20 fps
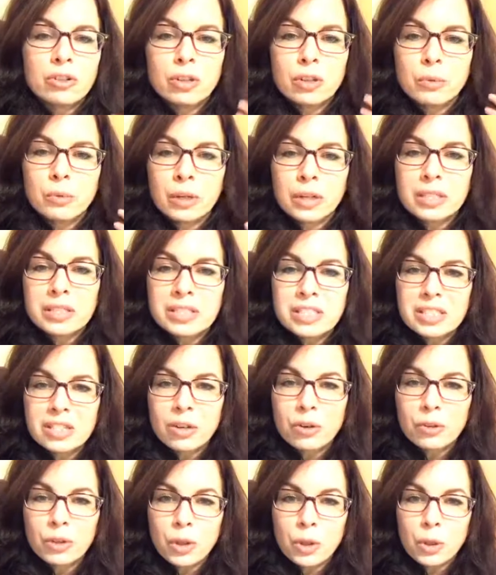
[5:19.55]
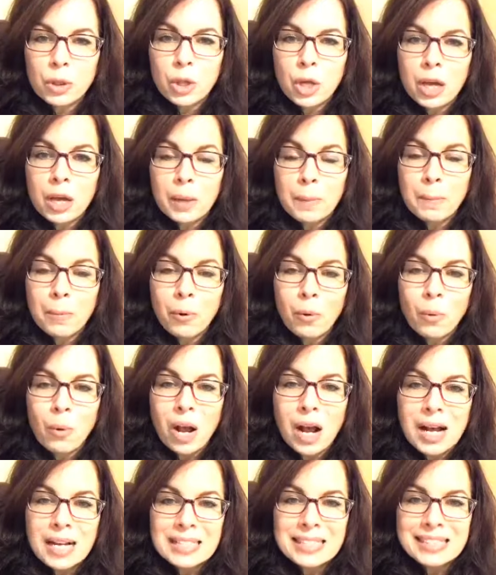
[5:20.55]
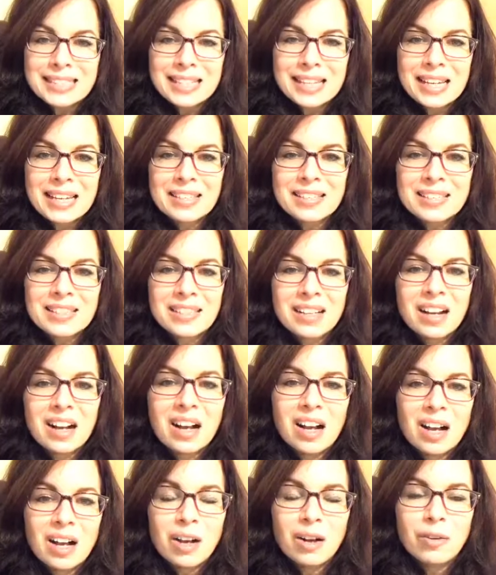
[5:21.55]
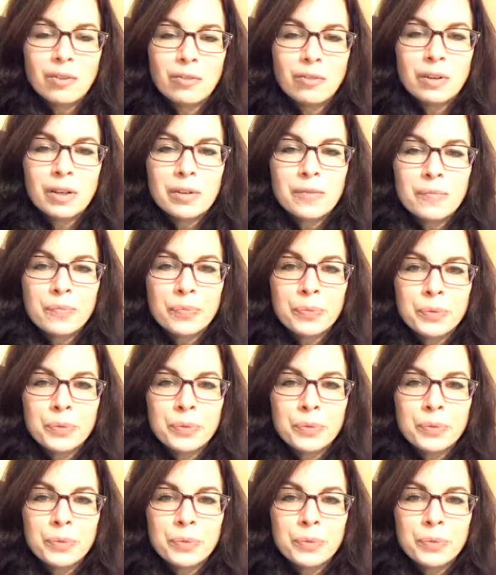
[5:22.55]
or you want to start the thought process of,